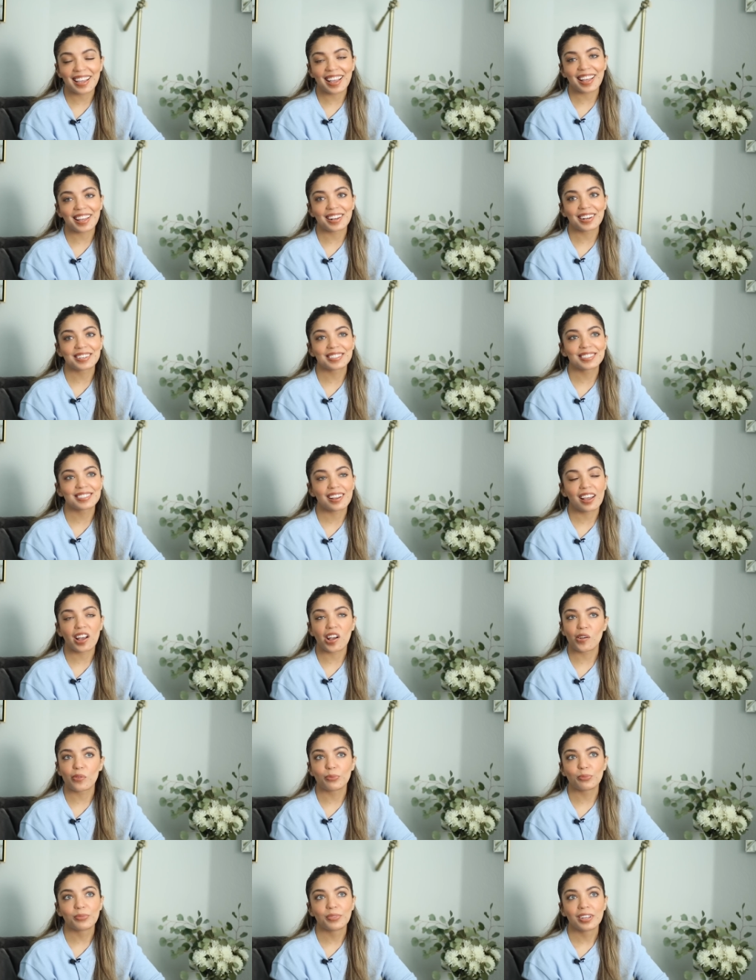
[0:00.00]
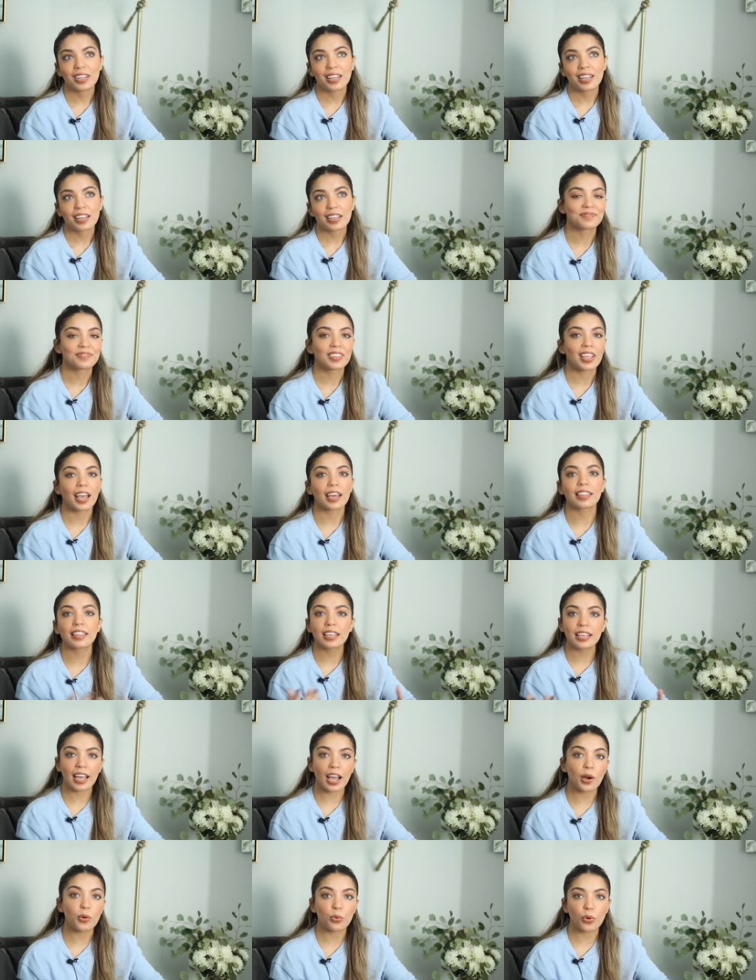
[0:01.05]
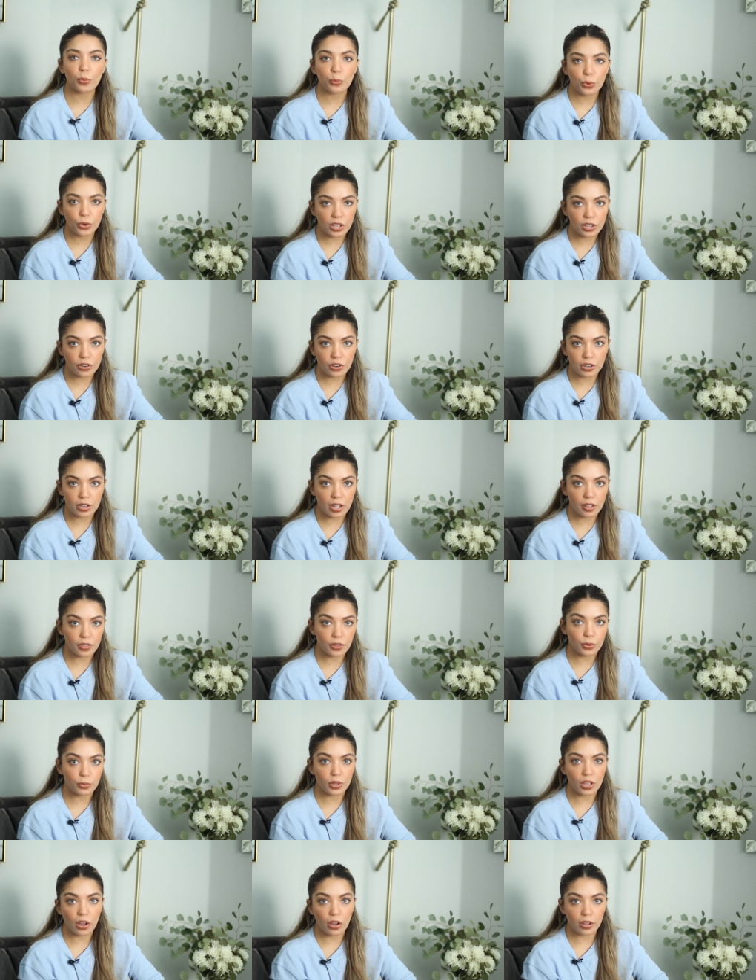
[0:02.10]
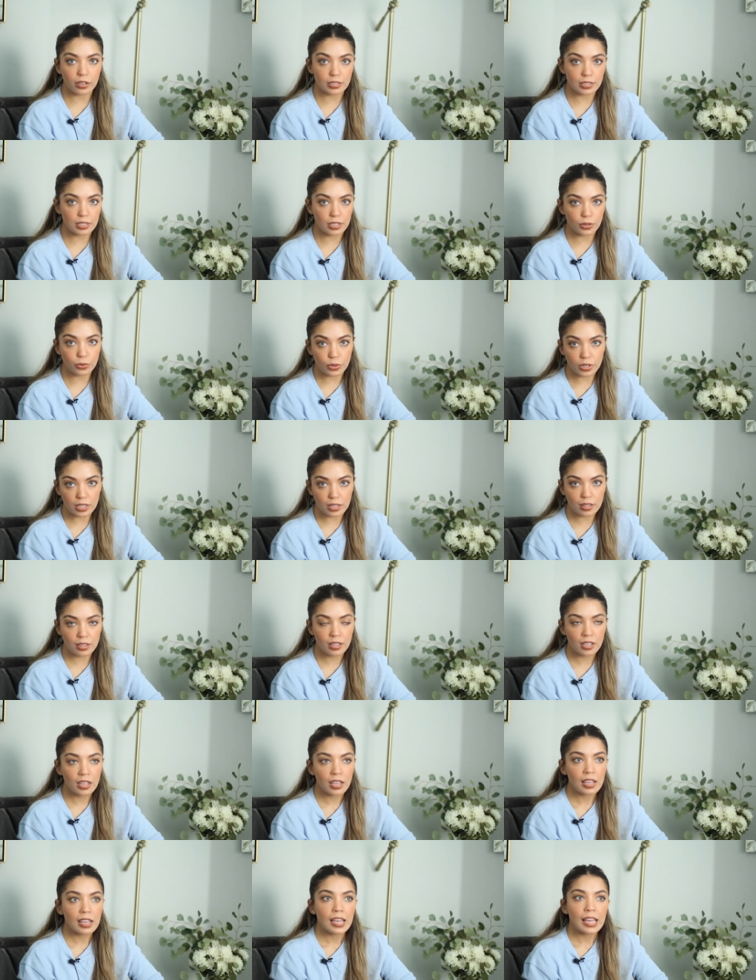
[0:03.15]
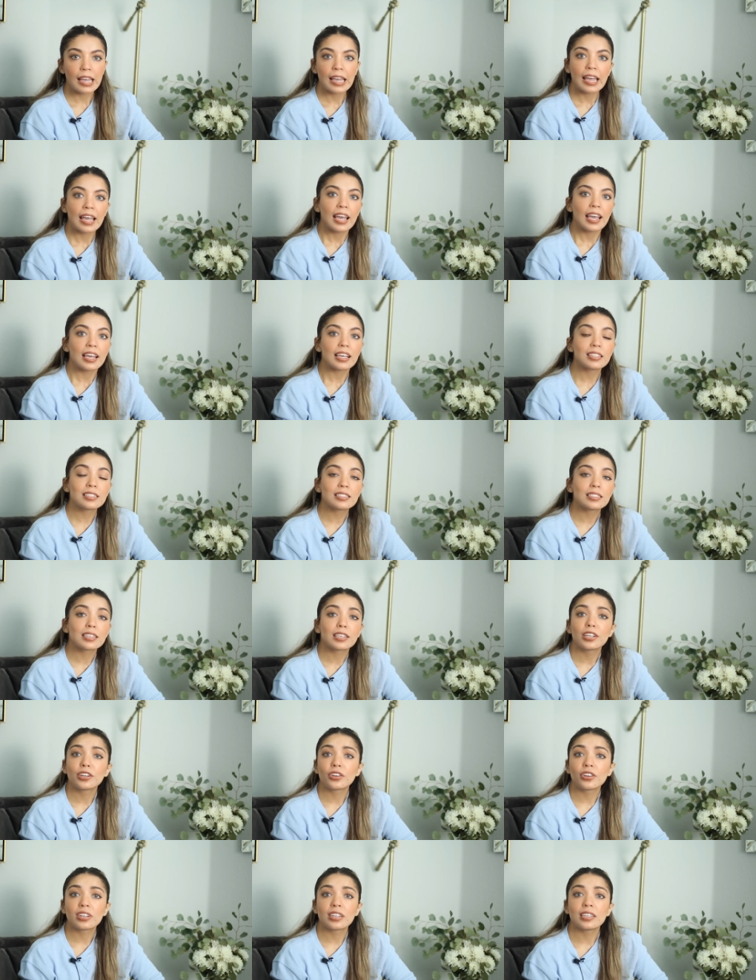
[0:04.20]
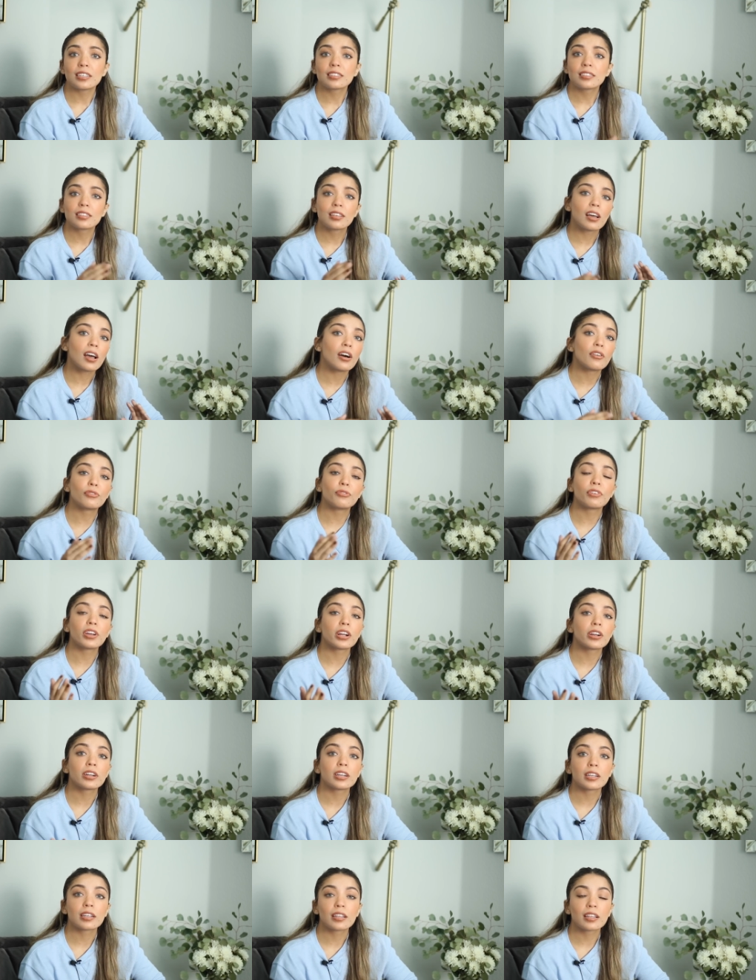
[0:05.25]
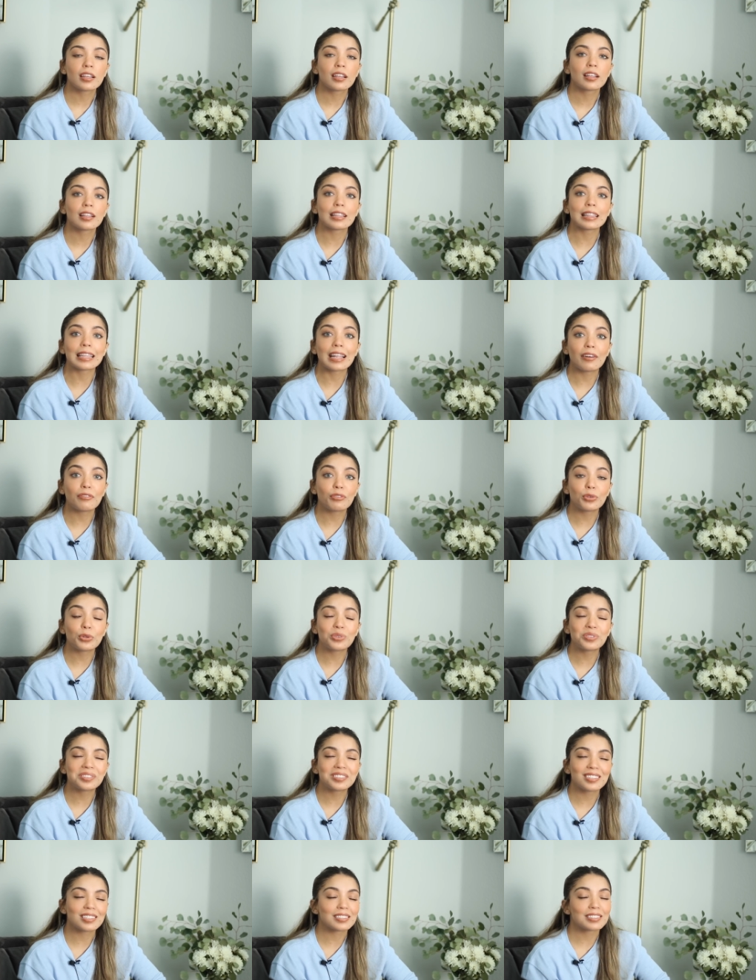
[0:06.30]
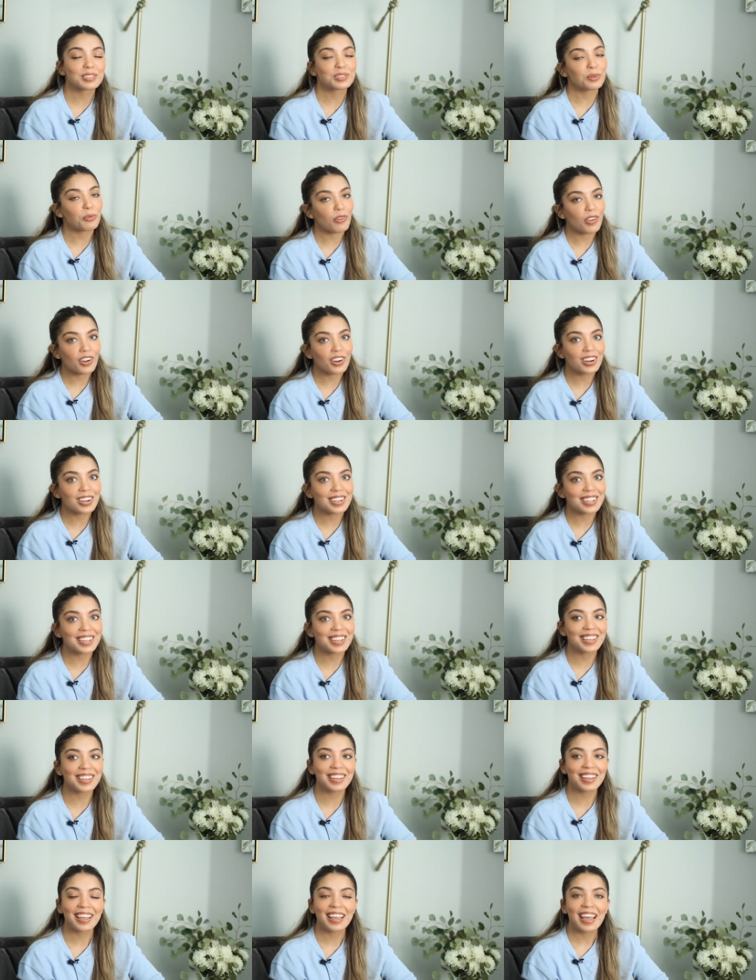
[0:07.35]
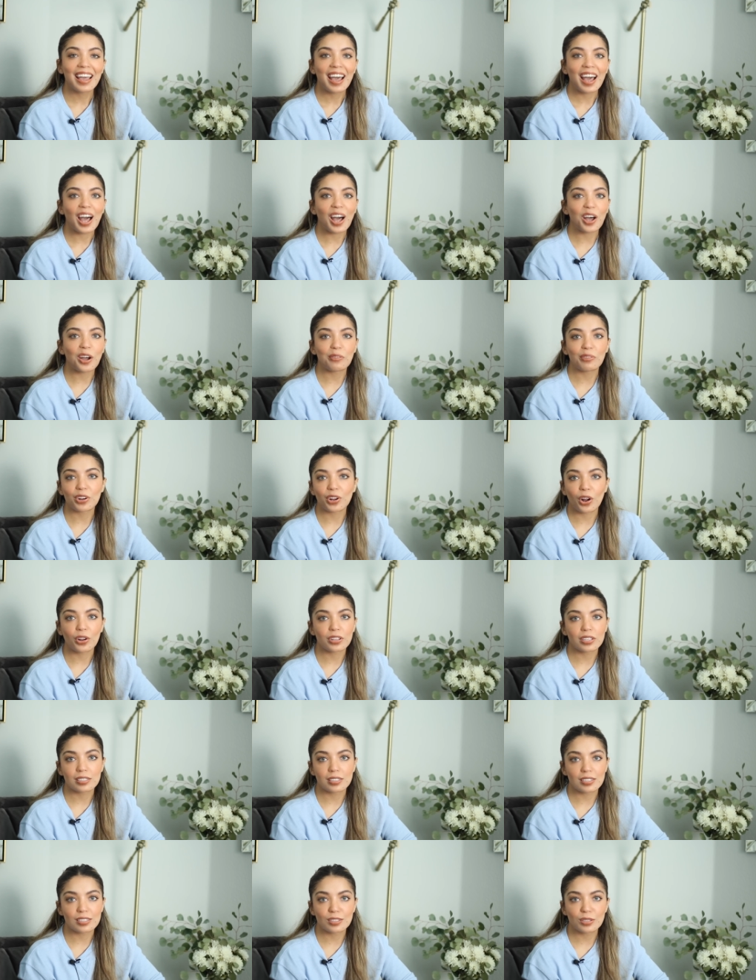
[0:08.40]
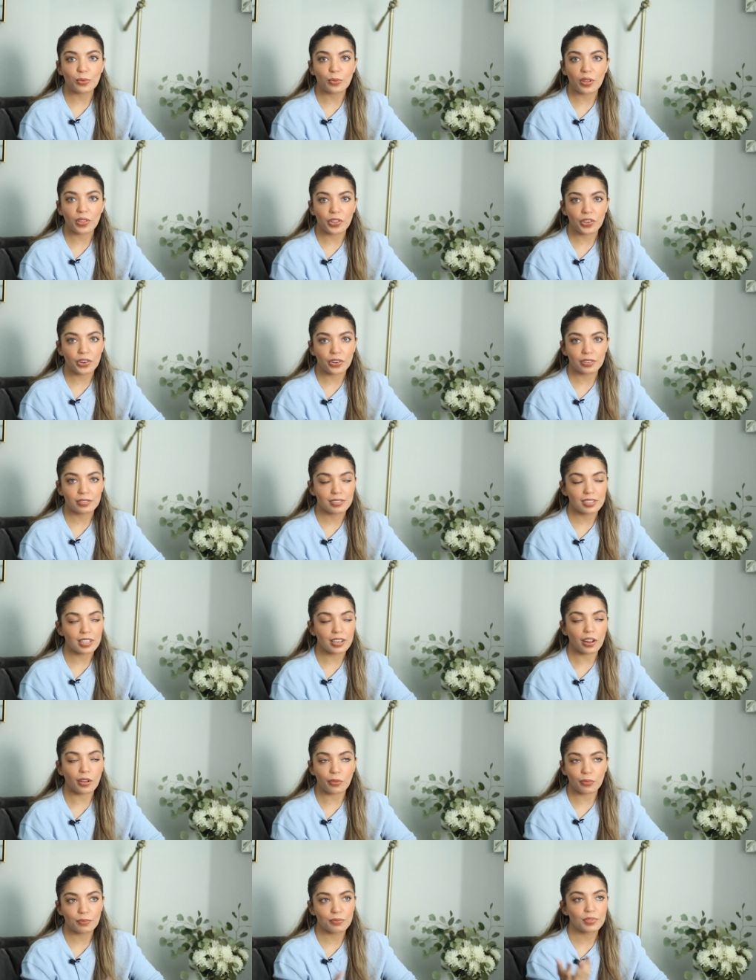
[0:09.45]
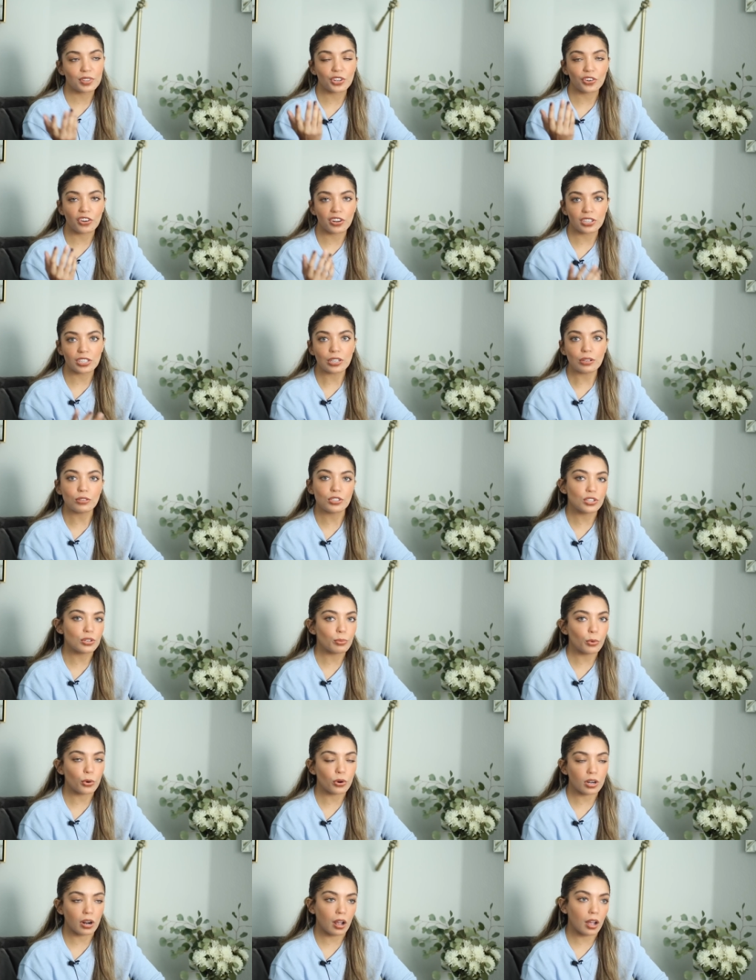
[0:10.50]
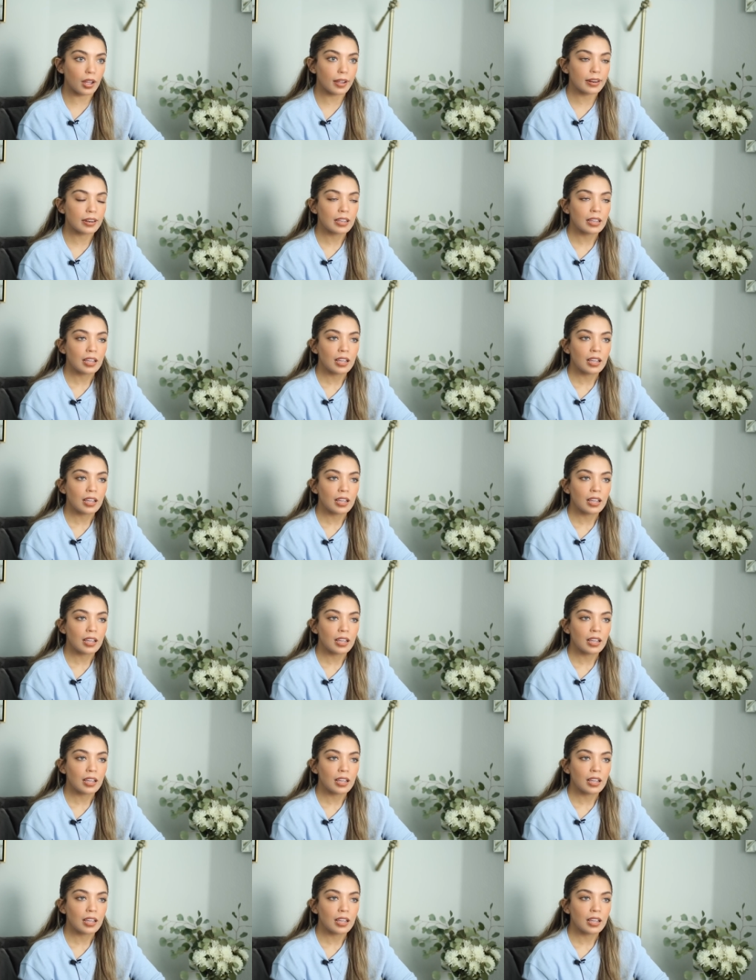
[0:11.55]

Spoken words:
And I think at one point or another we all deal with insecurities of varying levels and severity, regardless as to whether, you know, you're on YouTube or not.